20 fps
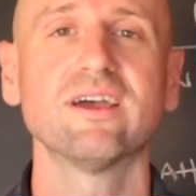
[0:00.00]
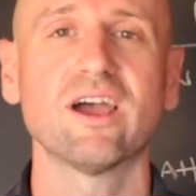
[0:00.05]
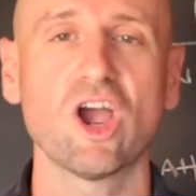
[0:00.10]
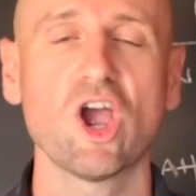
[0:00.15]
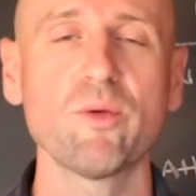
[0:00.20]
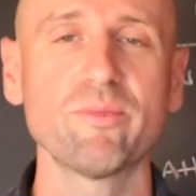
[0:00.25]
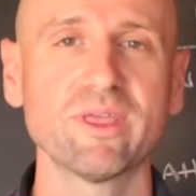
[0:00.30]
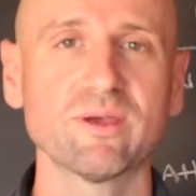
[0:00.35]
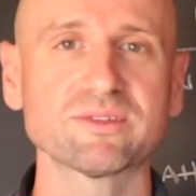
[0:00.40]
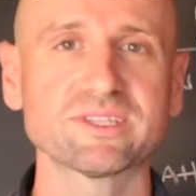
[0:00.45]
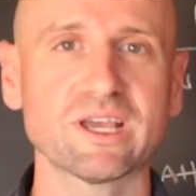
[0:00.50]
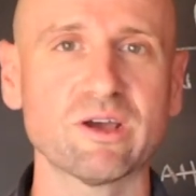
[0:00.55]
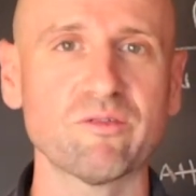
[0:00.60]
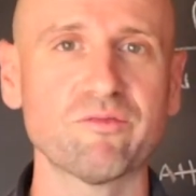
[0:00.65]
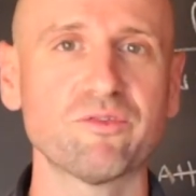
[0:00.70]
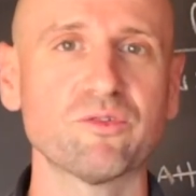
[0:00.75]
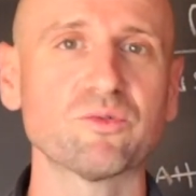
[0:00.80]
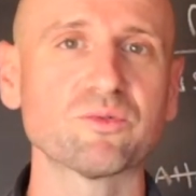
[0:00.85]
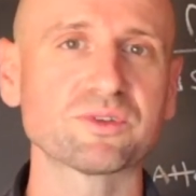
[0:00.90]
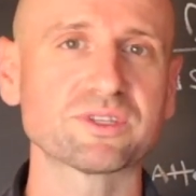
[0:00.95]
I hope that was
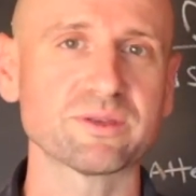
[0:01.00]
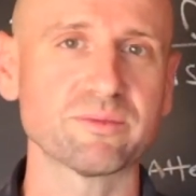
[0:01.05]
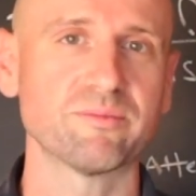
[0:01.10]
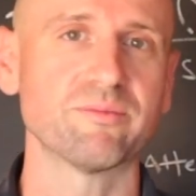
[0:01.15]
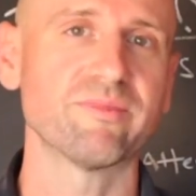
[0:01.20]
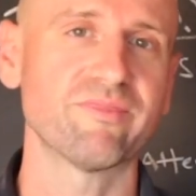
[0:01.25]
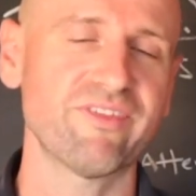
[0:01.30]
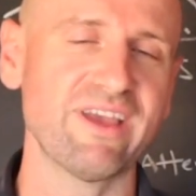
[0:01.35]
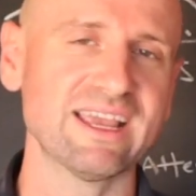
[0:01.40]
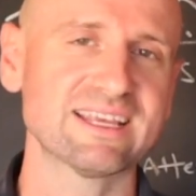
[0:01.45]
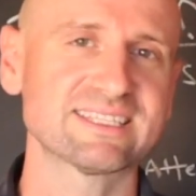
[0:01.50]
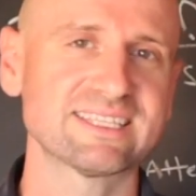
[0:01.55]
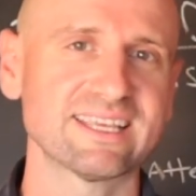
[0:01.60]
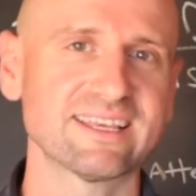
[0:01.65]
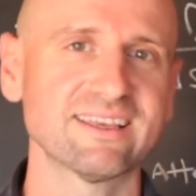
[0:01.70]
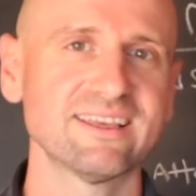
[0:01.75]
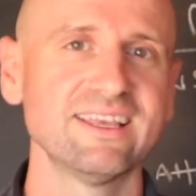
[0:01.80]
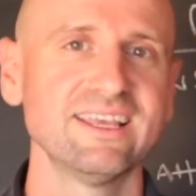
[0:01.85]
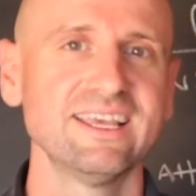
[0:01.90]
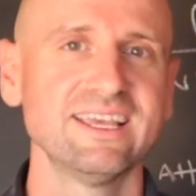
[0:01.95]
helpful. Some facts
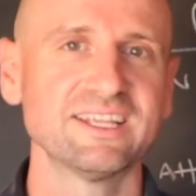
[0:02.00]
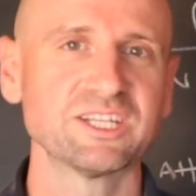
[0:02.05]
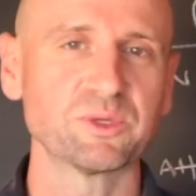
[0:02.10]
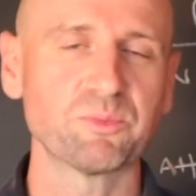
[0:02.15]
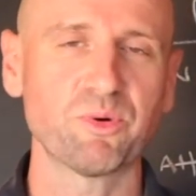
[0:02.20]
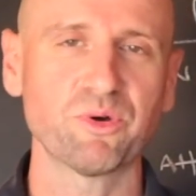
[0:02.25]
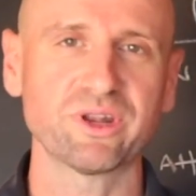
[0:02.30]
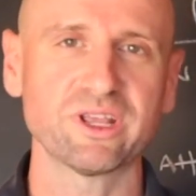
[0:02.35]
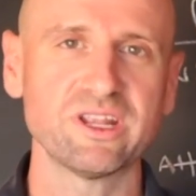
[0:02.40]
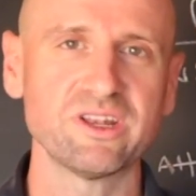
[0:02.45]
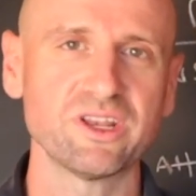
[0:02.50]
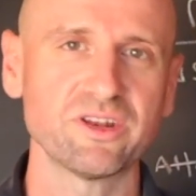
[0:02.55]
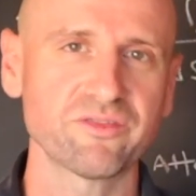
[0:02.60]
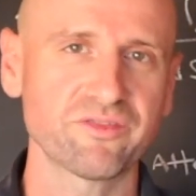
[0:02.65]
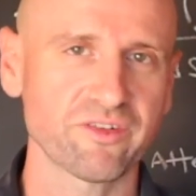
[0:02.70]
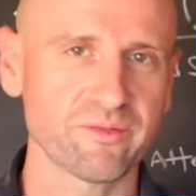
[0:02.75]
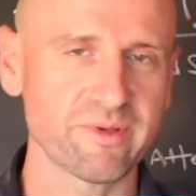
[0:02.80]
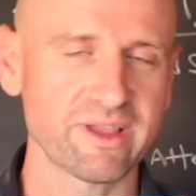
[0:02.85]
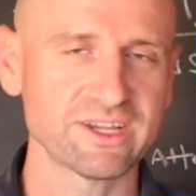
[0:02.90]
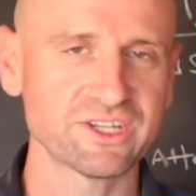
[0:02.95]
here to put any
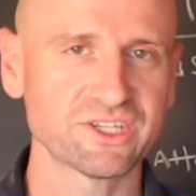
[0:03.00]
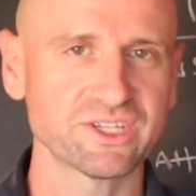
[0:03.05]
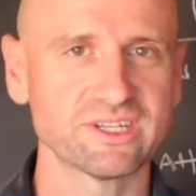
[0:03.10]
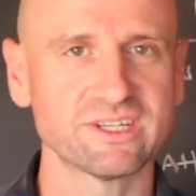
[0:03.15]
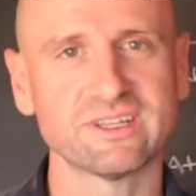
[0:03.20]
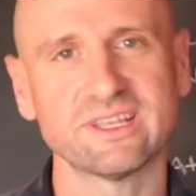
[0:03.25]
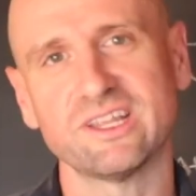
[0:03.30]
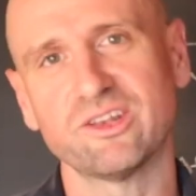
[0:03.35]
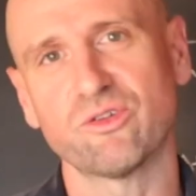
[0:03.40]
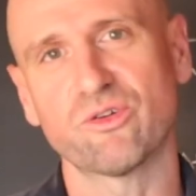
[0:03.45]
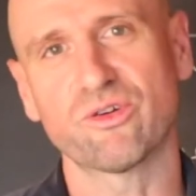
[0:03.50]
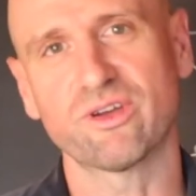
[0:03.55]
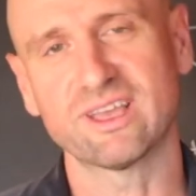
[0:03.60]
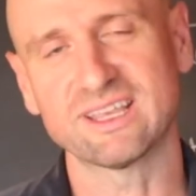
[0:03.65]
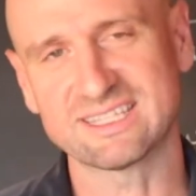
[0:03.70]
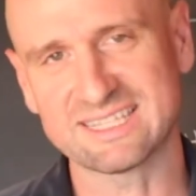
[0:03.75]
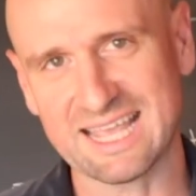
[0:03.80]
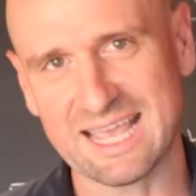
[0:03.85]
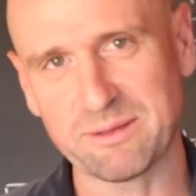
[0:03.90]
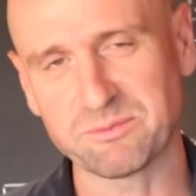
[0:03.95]
information in your
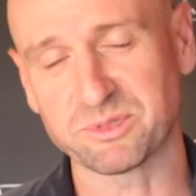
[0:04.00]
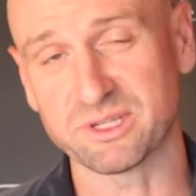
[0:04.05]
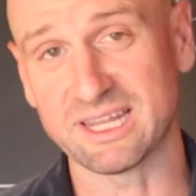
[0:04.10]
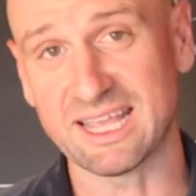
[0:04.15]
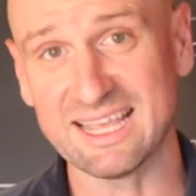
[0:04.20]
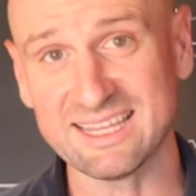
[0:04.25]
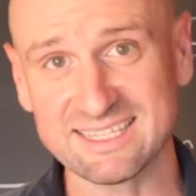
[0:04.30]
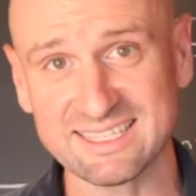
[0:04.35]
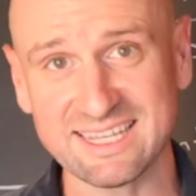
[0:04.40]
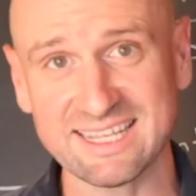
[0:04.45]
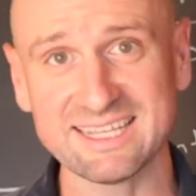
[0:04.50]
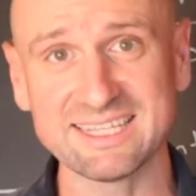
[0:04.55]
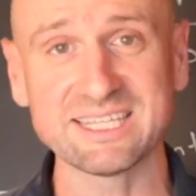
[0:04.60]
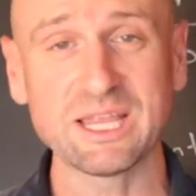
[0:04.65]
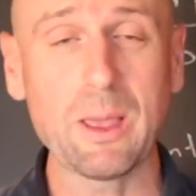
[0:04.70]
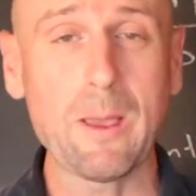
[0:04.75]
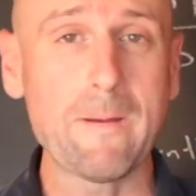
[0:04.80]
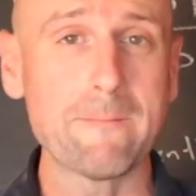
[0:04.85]
exams and essays.